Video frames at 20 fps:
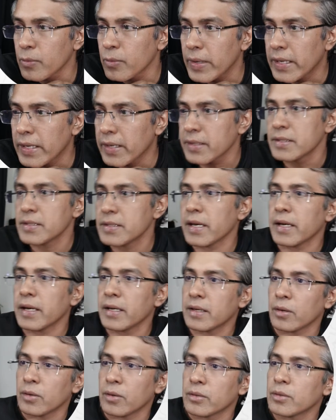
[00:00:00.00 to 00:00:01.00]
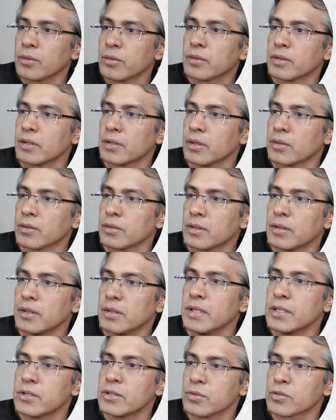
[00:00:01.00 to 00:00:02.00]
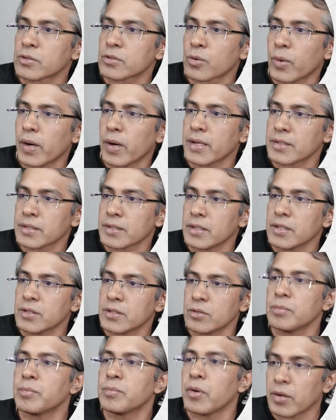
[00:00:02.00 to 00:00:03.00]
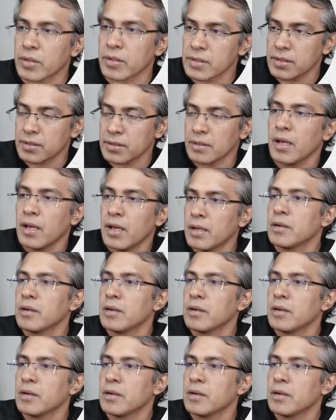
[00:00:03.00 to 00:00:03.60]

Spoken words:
weakness yet, although these two squares and these two pawns